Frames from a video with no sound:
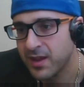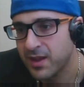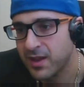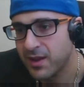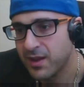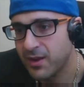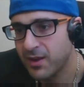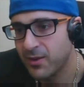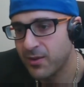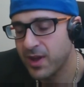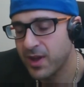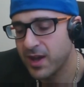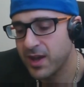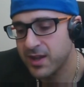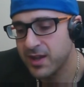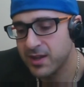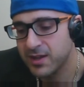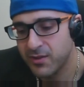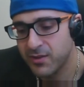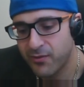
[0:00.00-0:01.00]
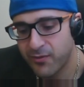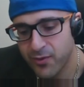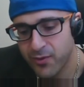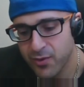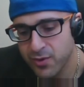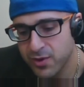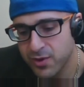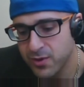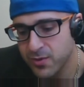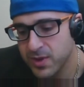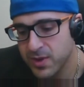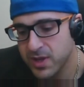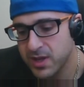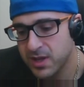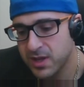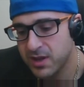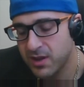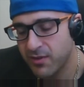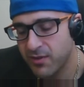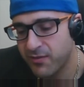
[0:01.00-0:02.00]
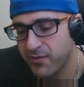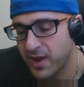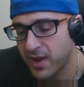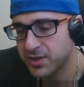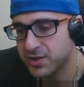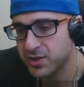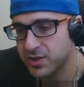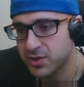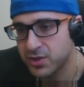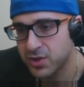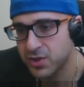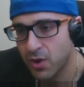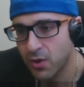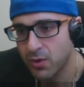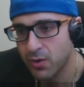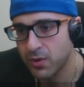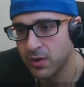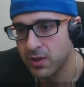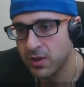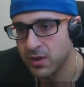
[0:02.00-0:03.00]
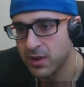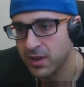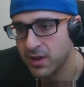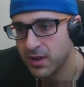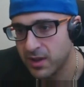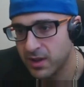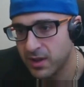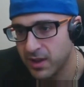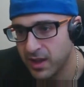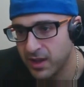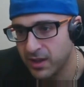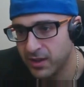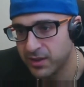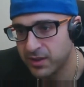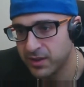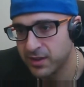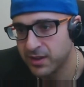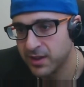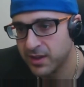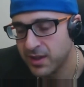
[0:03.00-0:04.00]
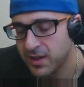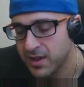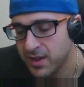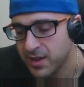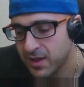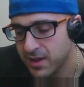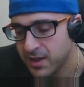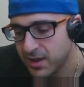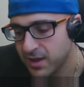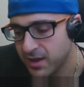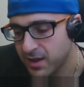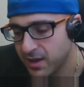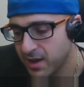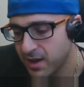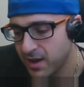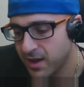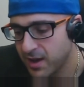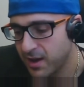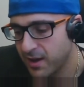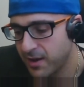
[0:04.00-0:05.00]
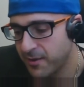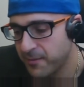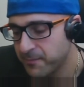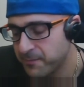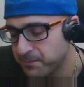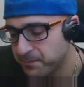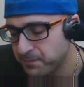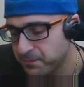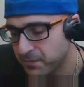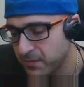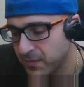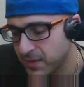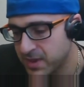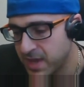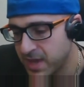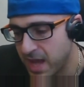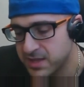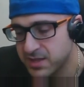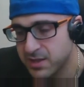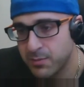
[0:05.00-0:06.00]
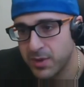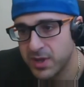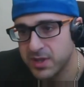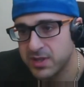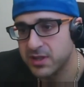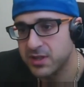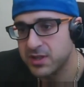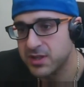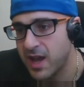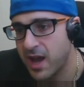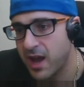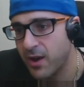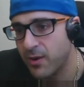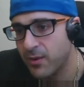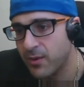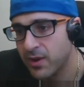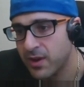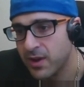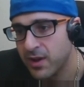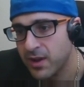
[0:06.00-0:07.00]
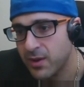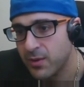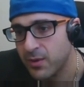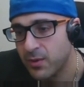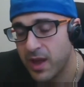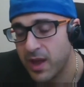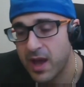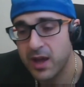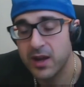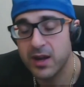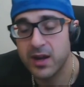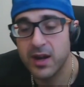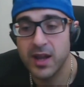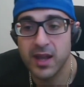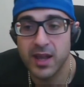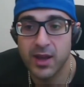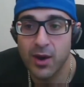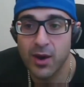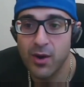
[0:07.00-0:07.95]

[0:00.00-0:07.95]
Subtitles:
Okay? The food you eat affects your total health. That's the message now. Well, how did I go